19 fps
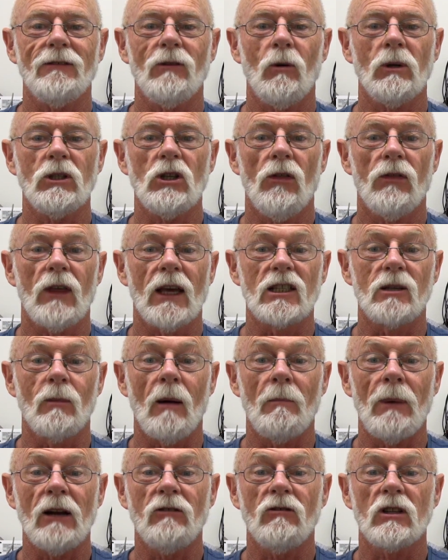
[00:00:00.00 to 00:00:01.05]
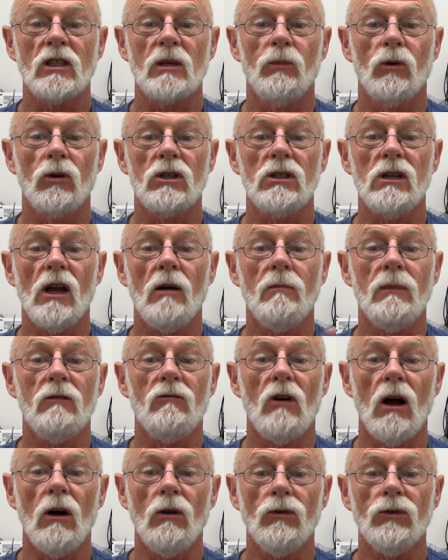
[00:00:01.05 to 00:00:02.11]
for watching, thanks to my Patreon supporters, no
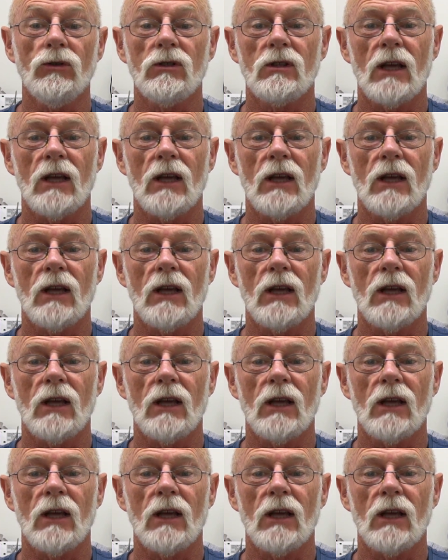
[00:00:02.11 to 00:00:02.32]
mid-rolls,